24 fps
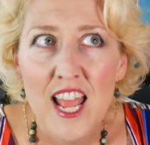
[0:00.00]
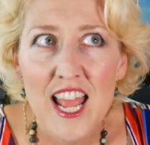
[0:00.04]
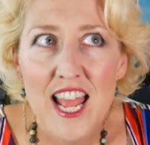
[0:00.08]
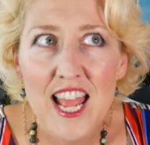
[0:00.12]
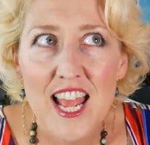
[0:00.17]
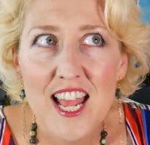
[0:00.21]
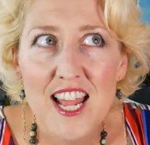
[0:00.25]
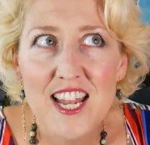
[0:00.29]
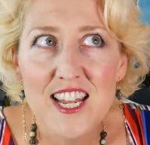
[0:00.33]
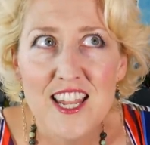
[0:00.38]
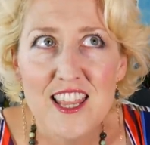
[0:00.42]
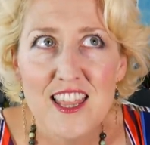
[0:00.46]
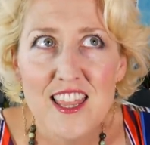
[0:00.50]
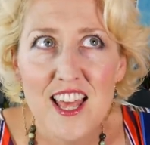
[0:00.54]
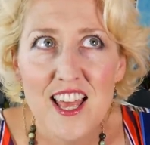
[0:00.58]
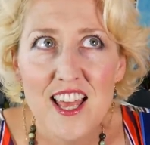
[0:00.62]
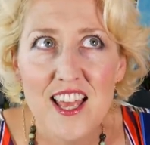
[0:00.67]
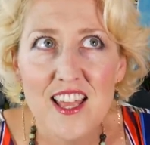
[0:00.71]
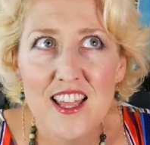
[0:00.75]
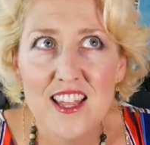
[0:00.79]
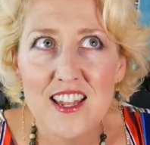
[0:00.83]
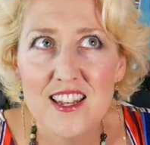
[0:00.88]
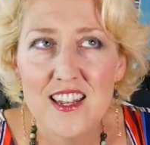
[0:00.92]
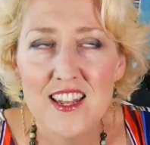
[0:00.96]
And
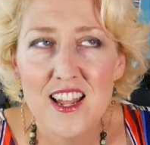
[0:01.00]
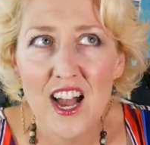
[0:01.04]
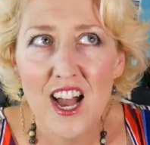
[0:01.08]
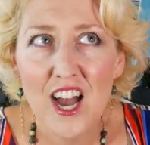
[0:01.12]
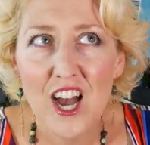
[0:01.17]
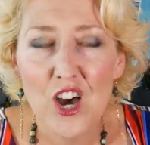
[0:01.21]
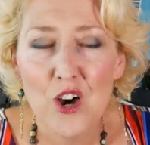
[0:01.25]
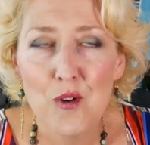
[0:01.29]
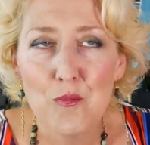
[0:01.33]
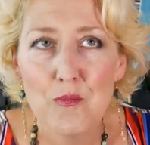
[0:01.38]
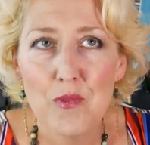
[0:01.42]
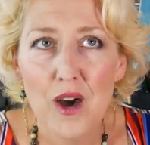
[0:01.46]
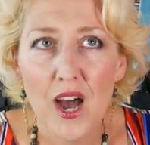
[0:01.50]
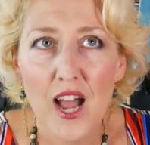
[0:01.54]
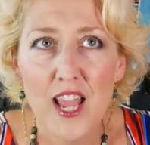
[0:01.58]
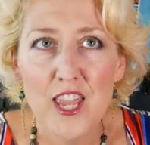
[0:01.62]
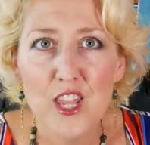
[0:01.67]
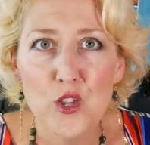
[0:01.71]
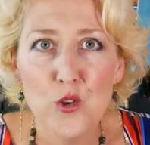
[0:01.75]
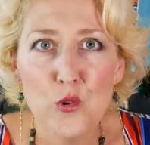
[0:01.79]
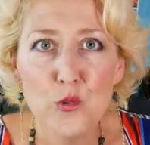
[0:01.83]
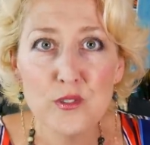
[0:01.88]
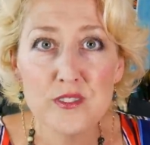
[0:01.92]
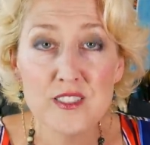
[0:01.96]
then um, I
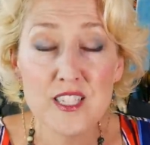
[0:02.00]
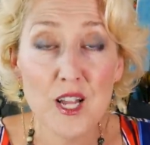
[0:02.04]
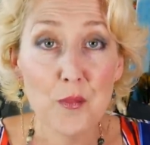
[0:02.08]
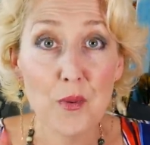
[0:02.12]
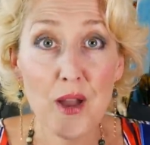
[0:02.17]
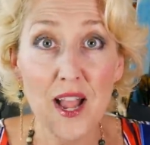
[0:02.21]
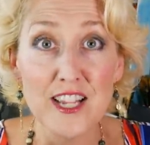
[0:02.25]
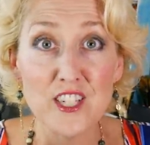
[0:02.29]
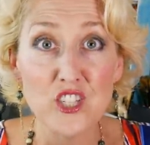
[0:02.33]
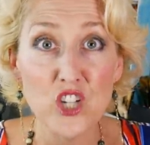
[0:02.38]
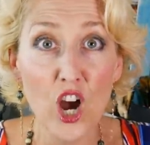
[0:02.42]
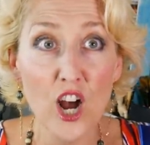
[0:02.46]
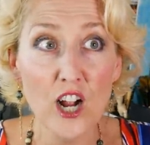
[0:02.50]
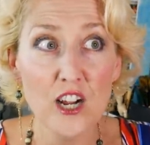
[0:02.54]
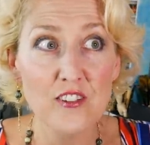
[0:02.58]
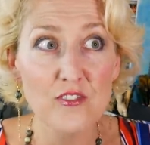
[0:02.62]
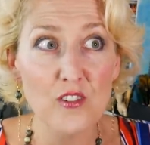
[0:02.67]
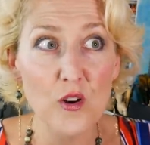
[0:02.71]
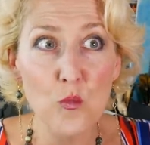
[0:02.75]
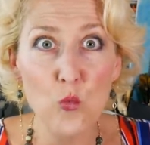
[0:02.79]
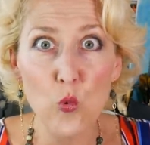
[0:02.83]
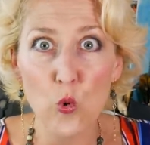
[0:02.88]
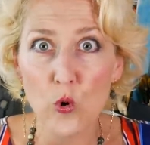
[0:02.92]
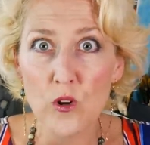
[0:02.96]
used up, I talked
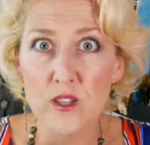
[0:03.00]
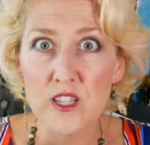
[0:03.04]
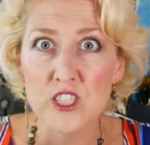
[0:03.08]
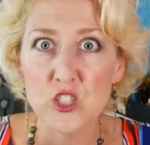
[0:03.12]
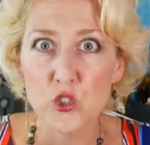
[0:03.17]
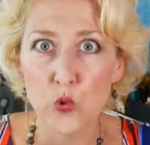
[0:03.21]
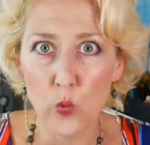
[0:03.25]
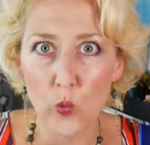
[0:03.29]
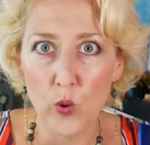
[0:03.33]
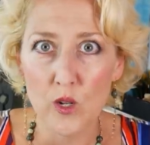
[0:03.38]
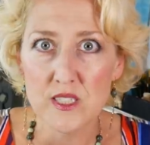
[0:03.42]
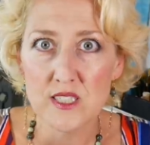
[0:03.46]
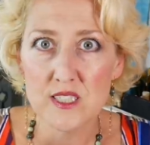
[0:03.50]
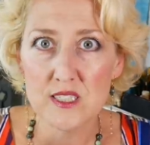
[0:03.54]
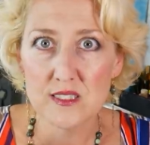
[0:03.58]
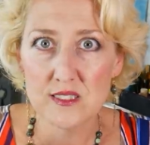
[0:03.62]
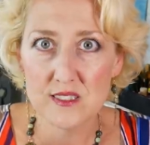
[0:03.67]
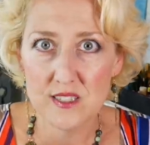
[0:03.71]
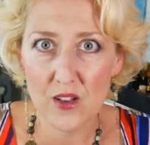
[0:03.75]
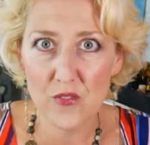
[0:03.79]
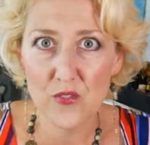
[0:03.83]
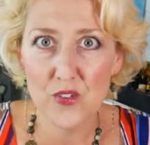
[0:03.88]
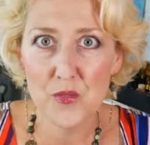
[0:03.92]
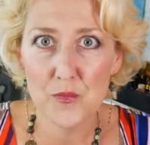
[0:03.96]
for more than
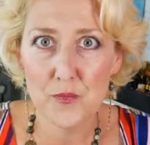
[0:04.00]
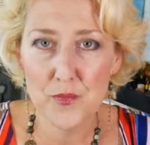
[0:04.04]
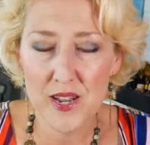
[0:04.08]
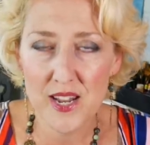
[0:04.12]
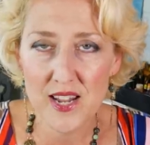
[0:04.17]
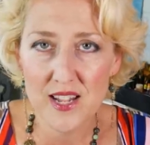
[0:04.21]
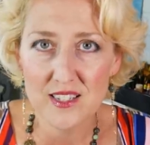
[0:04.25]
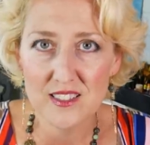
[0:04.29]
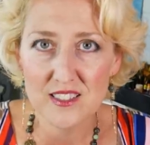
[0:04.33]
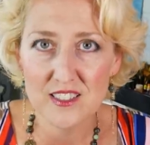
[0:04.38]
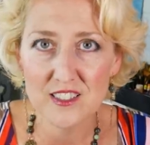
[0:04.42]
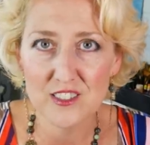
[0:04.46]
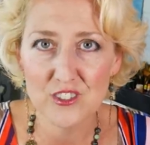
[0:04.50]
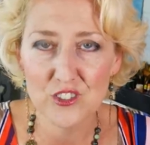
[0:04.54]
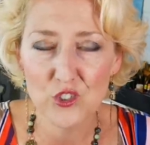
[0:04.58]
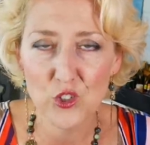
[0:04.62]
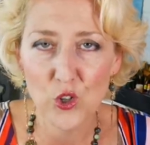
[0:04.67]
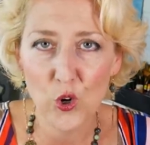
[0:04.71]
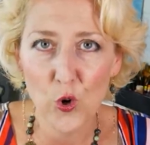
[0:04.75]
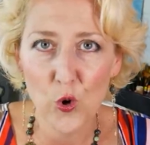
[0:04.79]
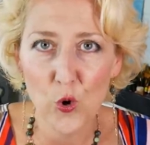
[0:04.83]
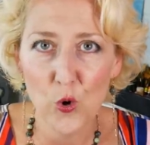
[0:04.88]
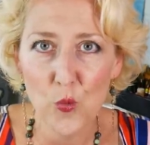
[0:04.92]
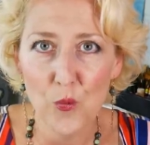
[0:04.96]
twenty-seven minutes, and
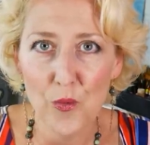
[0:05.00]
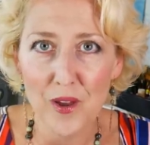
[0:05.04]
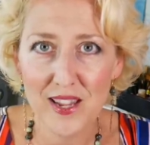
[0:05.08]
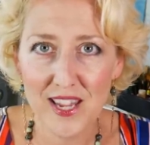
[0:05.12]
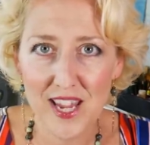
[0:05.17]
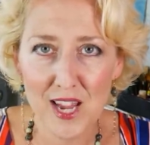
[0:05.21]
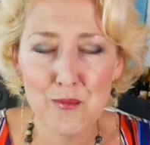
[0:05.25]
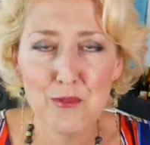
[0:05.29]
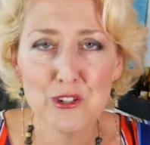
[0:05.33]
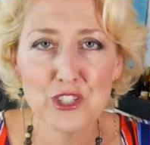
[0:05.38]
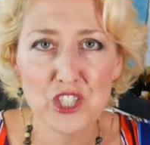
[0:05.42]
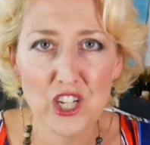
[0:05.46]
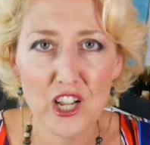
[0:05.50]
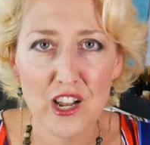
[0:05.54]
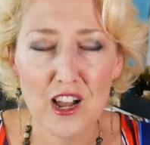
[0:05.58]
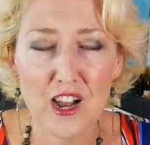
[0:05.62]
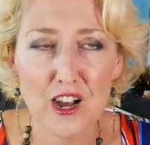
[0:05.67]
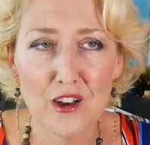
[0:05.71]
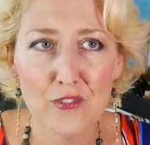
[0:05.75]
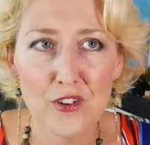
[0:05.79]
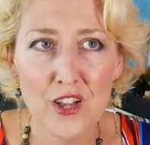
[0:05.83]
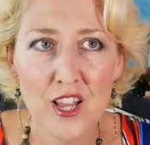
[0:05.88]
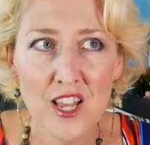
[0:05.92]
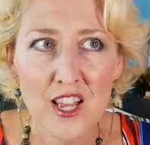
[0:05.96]
so my camera shut
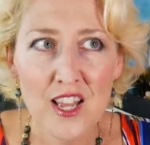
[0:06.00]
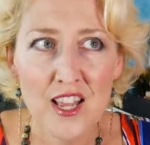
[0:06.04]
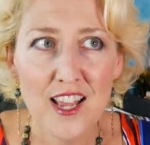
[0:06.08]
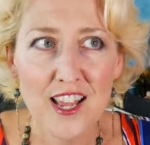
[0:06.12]
off.